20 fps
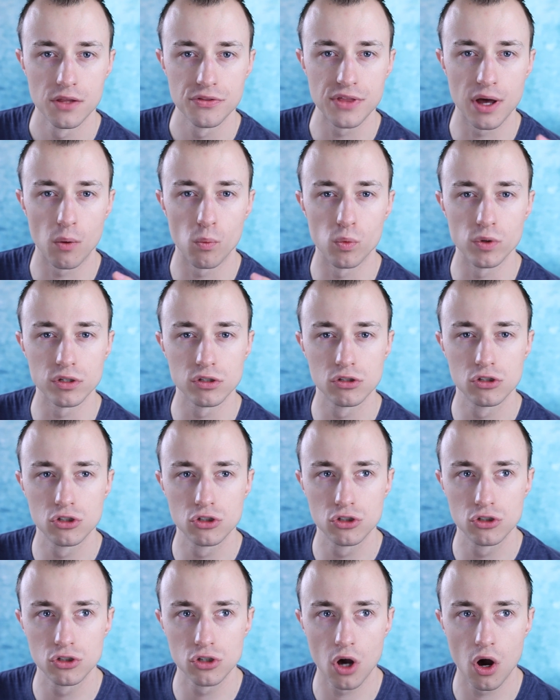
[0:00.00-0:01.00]
that was
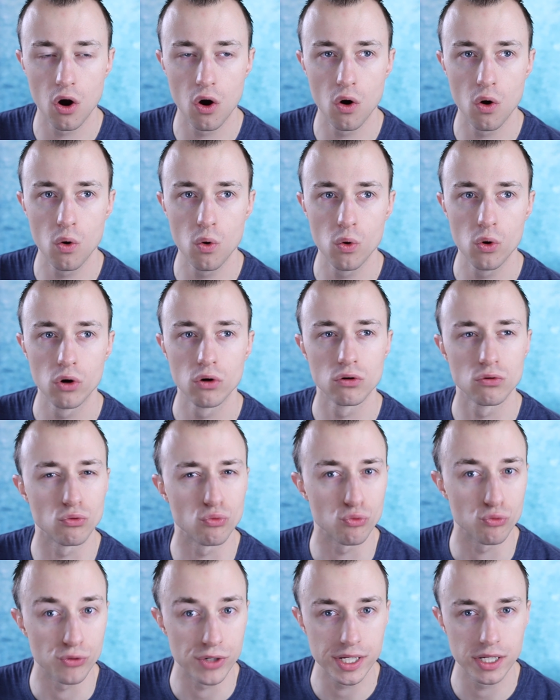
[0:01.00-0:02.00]
so
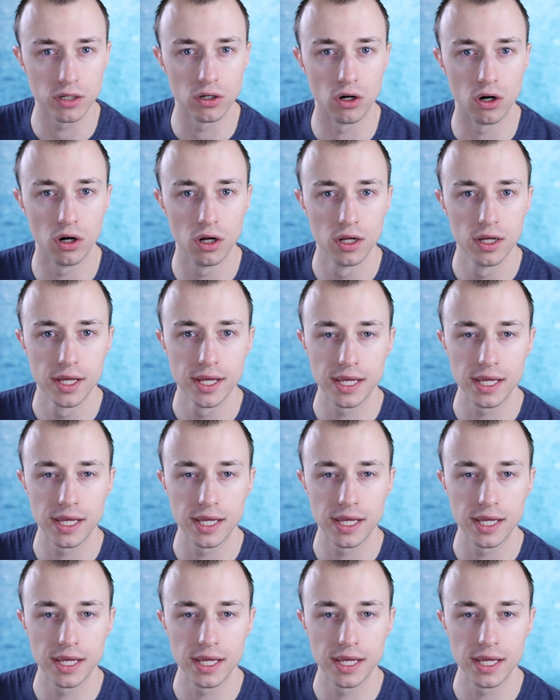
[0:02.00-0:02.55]
real.